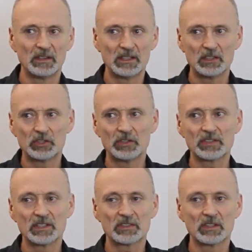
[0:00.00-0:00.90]
the issues
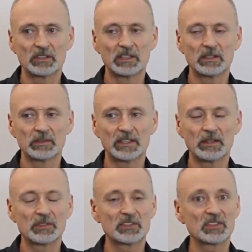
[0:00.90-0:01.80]
they start to deal with
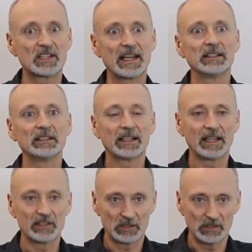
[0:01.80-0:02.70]
now is scaling
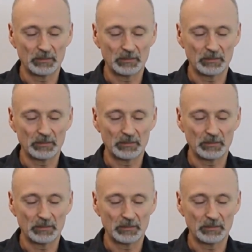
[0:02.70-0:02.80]
Agile